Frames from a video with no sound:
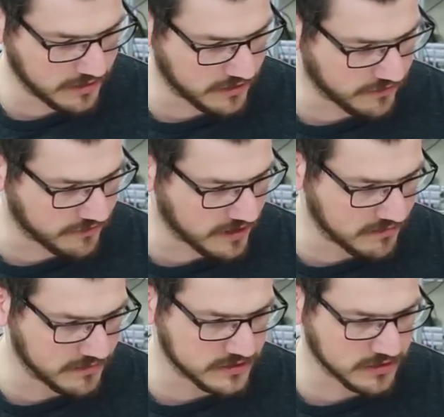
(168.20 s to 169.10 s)
what it's
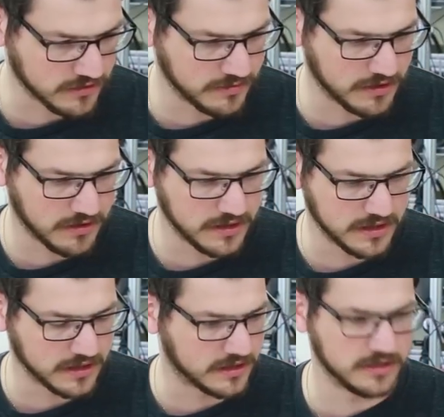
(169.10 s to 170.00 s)
from. There's a little bit on
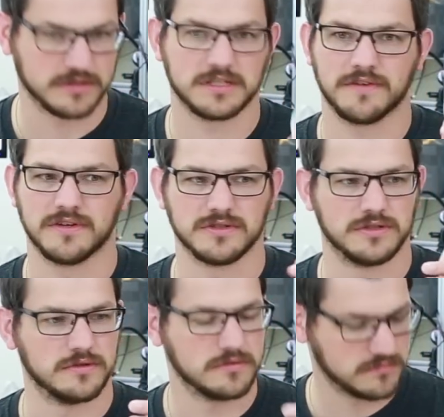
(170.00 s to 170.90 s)
the clear stuff here
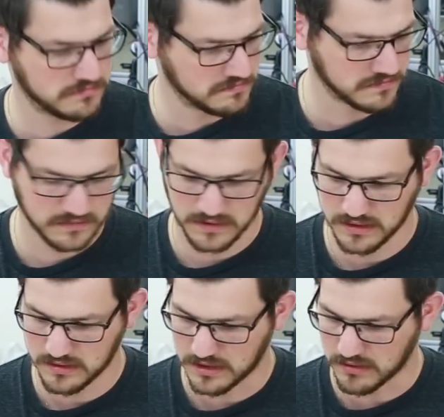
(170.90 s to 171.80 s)
too.
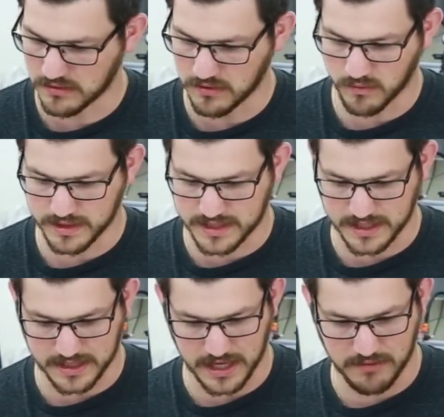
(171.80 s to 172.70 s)
I don't know what
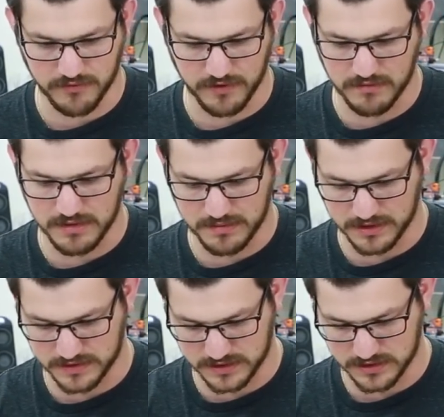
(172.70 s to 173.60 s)
that came from. Maybe
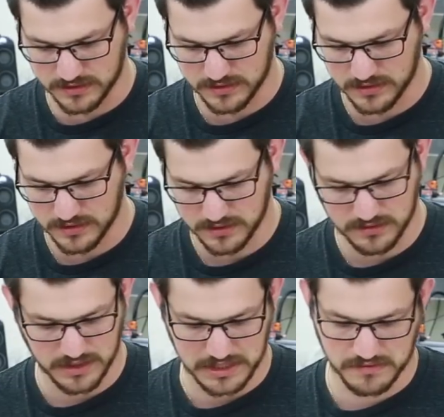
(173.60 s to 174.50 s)
it's,
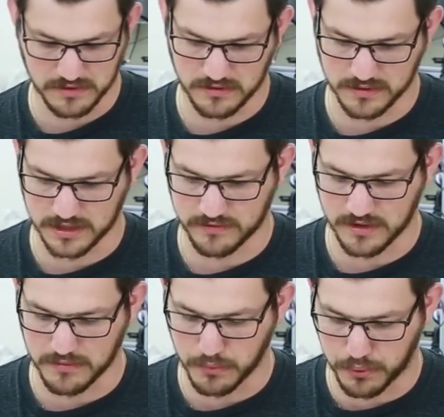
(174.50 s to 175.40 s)
I really don't know what that's
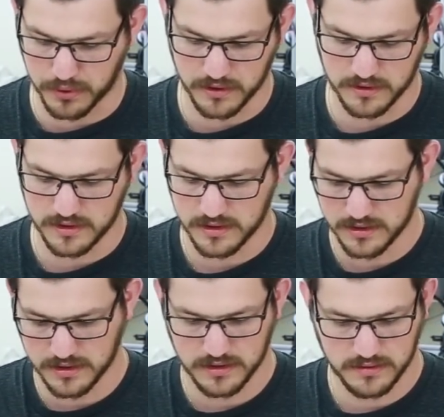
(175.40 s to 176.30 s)
from.
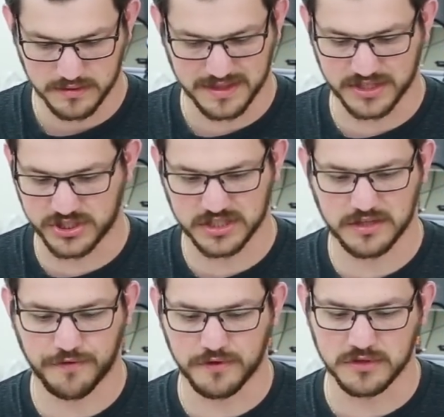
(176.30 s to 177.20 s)
But it's
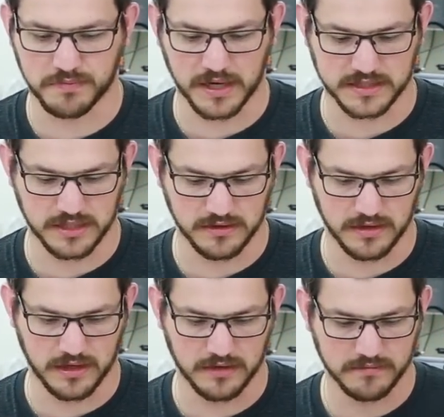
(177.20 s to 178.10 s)
just a few specks here
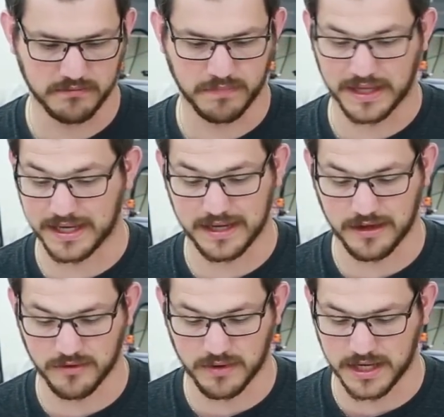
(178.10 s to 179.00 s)
and there. But again,
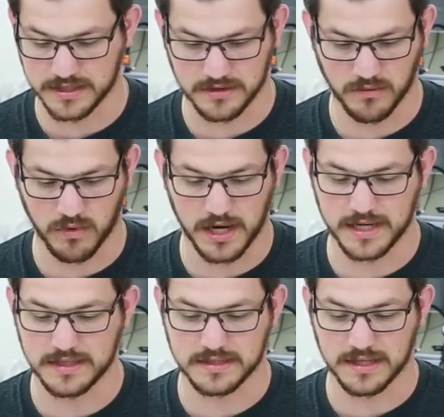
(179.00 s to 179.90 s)
otherwise the
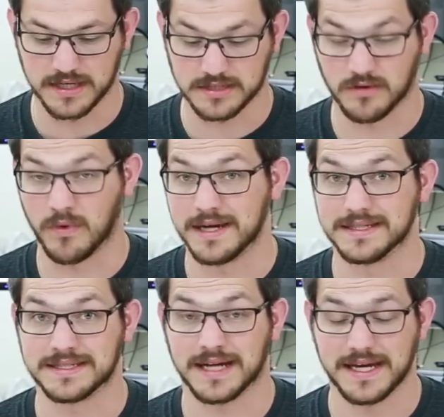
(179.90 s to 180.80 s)
wind is nice. The wind
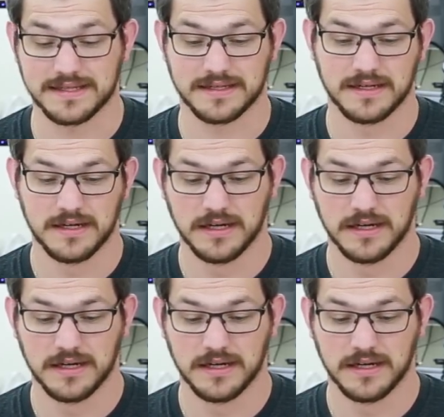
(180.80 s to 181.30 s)
is tight.